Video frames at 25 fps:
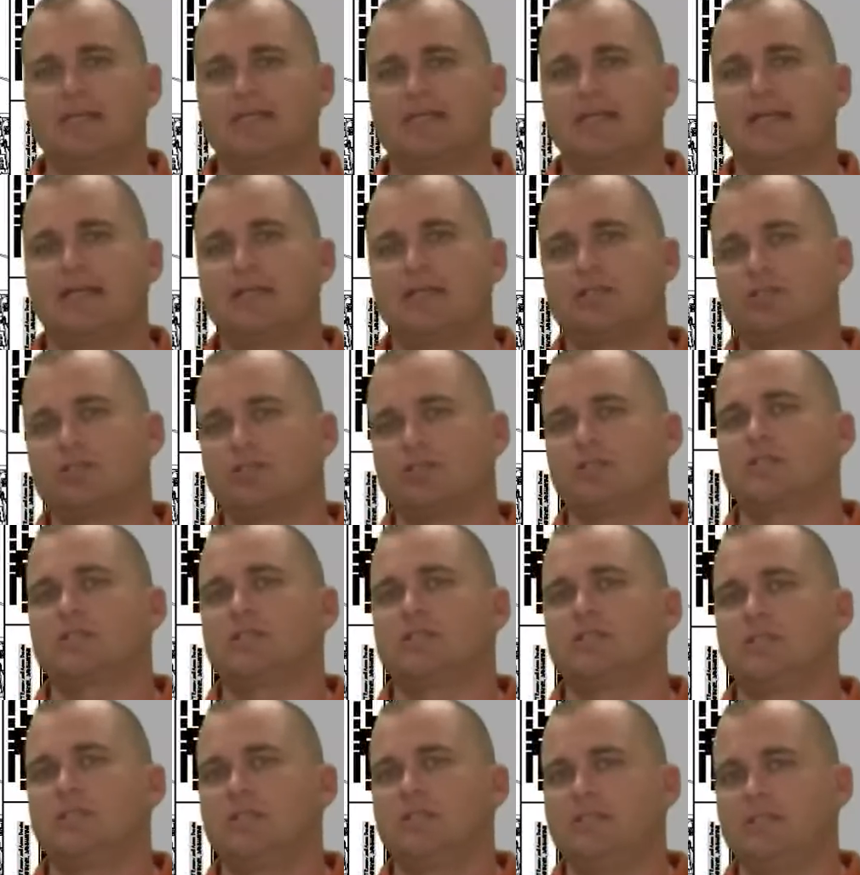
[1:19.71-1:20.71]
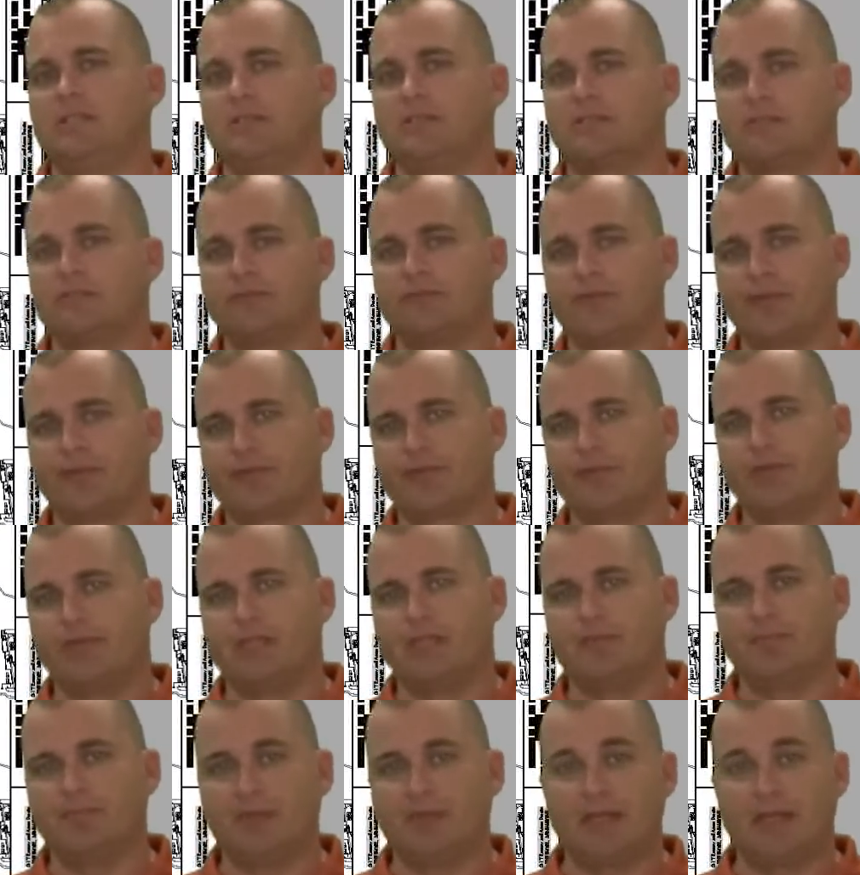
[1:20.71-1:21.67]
Not just the Civil 3D